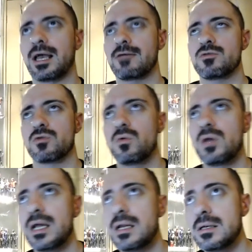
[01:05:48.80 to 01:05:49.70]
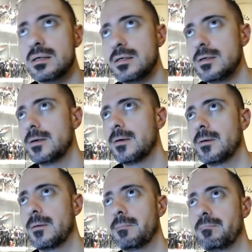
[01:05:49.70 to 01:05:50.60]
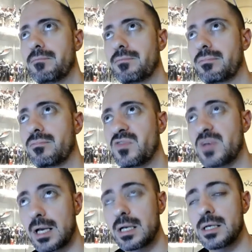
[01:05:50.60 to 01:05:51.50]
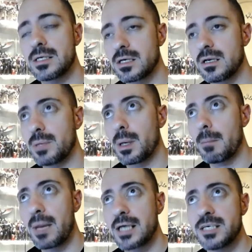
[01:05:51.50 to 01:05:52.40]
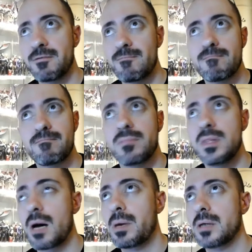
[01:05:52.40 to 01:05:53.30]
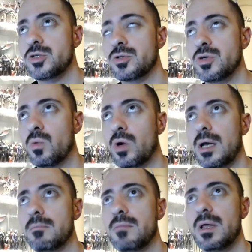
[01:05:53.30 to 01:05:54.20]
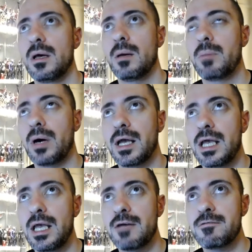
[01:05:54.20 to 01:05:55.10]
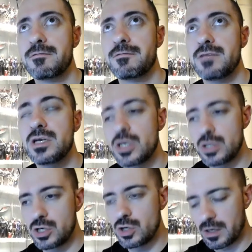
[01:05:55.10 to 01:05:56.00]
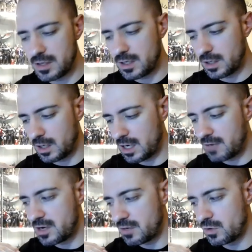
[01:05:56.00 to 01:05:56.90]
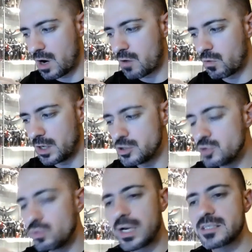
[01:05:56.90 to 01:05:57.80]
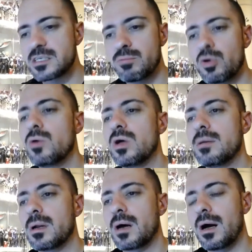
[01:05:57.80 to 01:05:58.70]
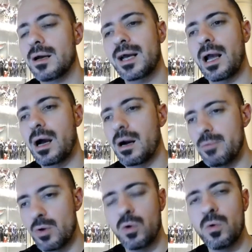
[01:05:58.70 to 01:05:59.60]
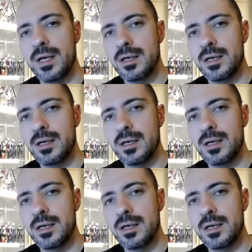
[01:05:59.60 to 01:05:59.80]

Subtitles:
if you're all in, sadly, it's going to be a massive nut punch on your wallet. But if I think that even if you are all in, you will get to the point where you'll be like, okay, I'm not all in